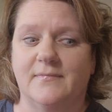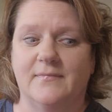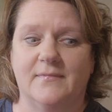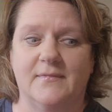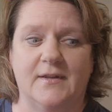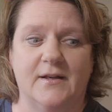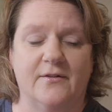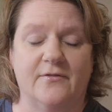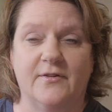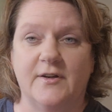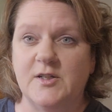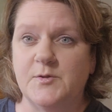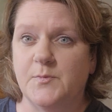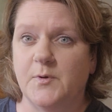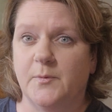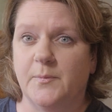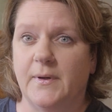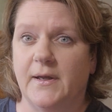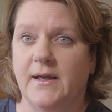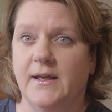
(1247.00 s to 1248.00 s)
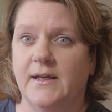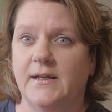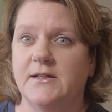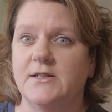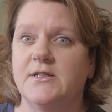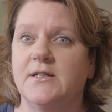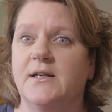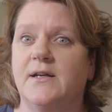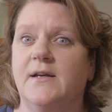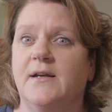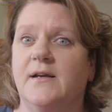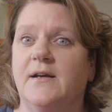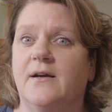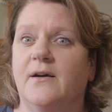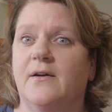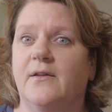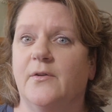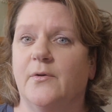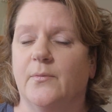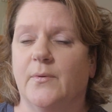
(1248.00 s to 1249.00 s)
Facebook page,
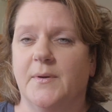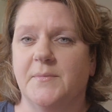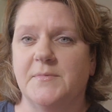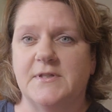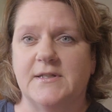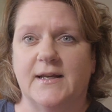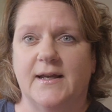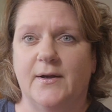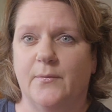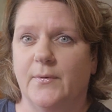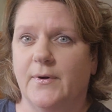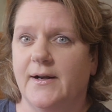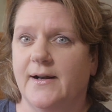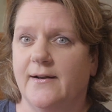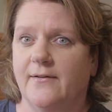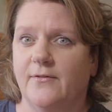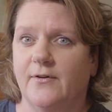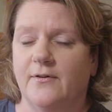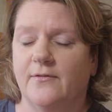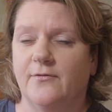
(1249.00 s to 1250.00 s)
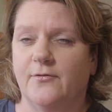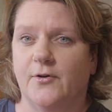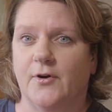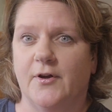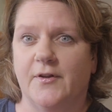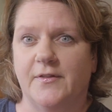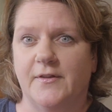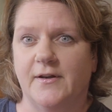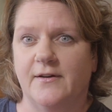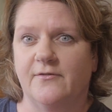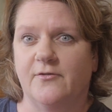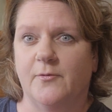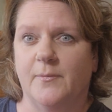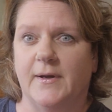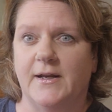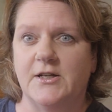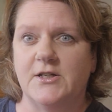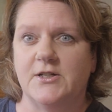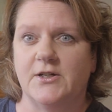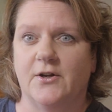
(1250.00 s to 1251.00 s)
their website, whatever, for all the
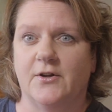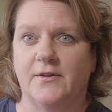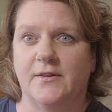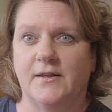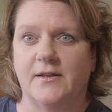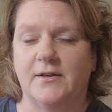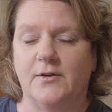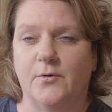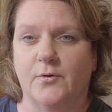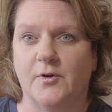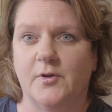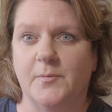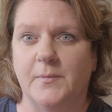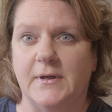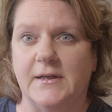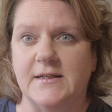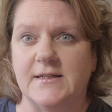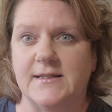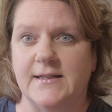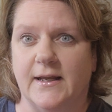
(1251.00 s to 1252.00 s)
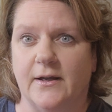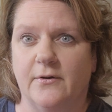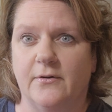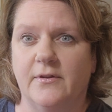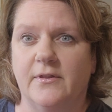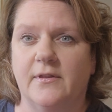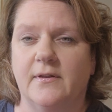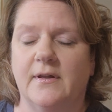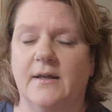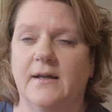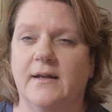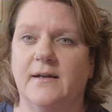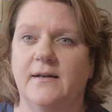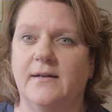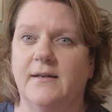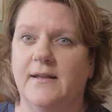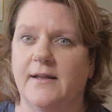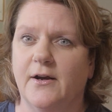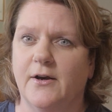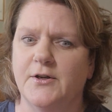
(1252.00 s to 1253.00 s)
information on the North meets South.
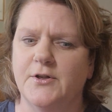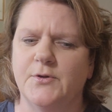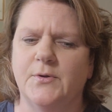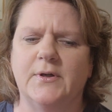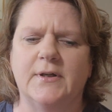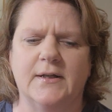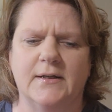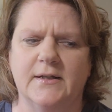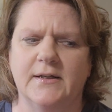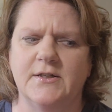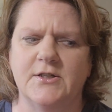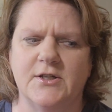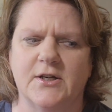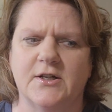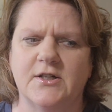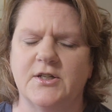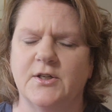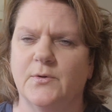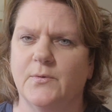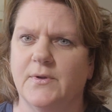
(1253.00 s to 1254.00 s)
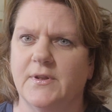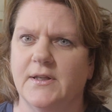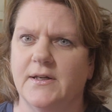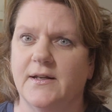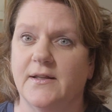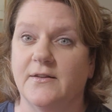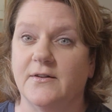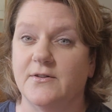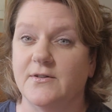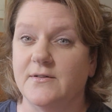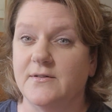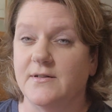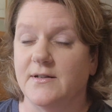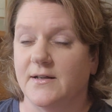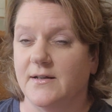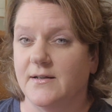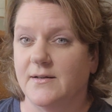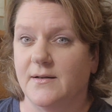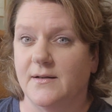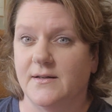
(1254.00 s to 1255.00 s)
And they are doing it in conjunction with another
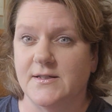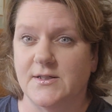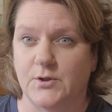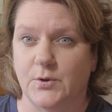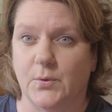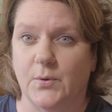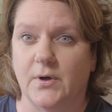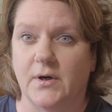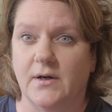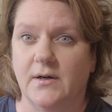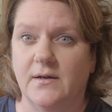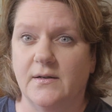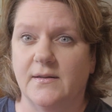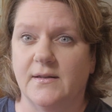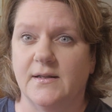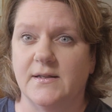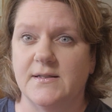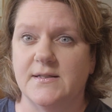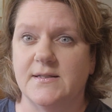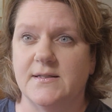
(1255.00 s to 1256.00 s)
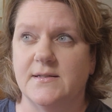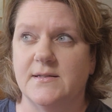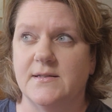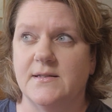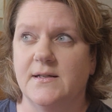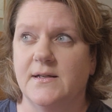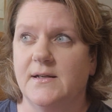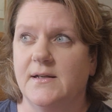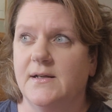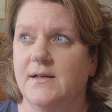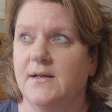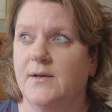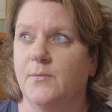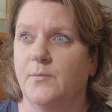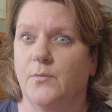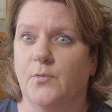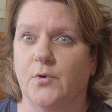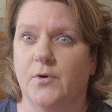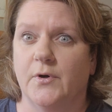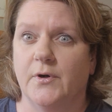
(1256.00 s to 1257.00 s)
store that's
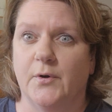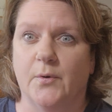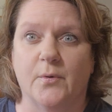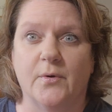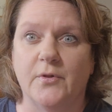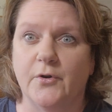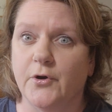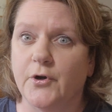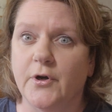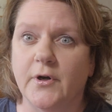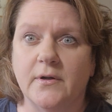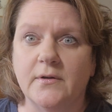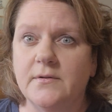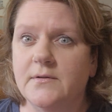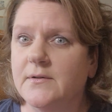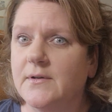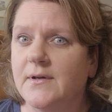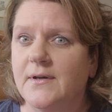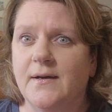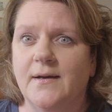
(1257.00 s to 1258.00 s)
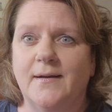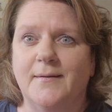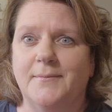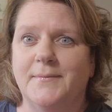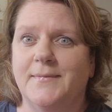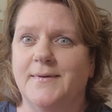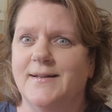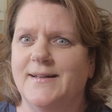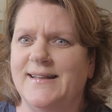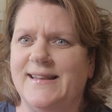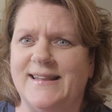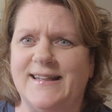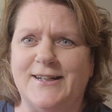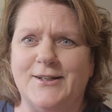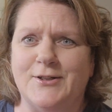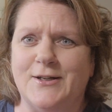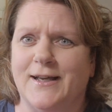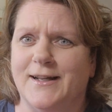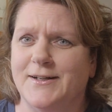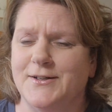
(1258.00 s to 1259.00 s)
more northern, I
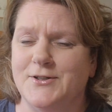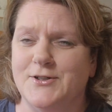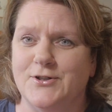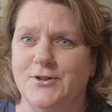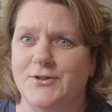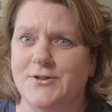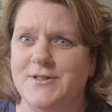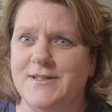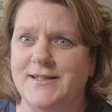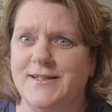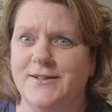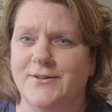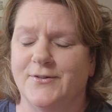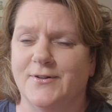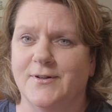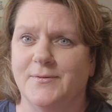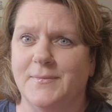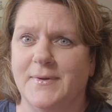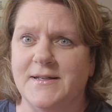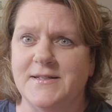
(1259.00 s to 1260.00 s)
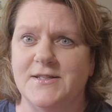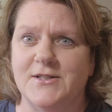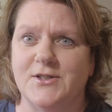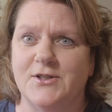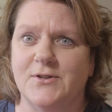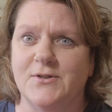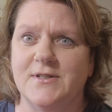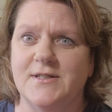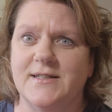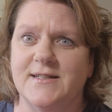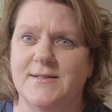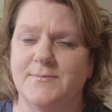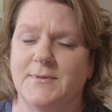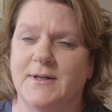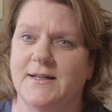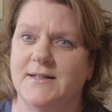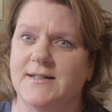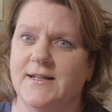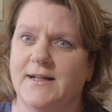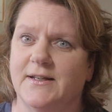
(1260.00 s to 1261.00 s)
think out of Jersey or Massachusetts. I'm
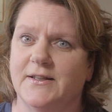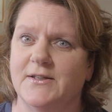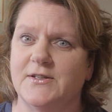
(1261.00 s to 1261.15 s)
not entirely